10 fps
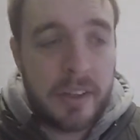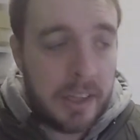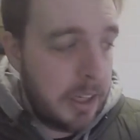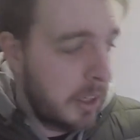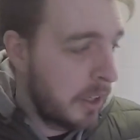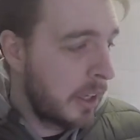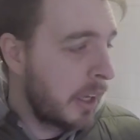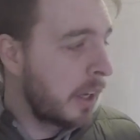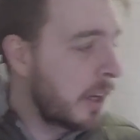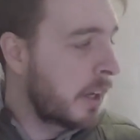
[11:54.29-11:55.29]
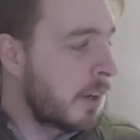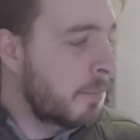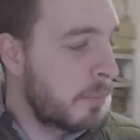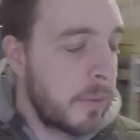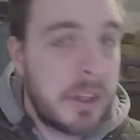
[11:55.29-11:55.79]
day.
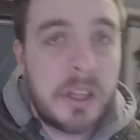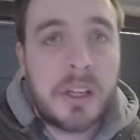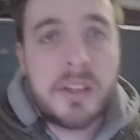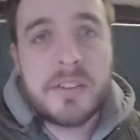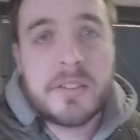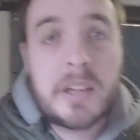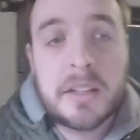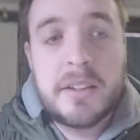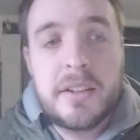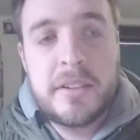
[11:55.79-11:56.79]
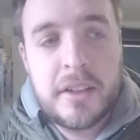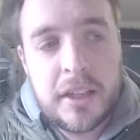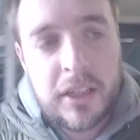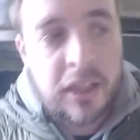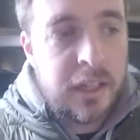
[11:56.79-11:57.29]
It's Saturday today,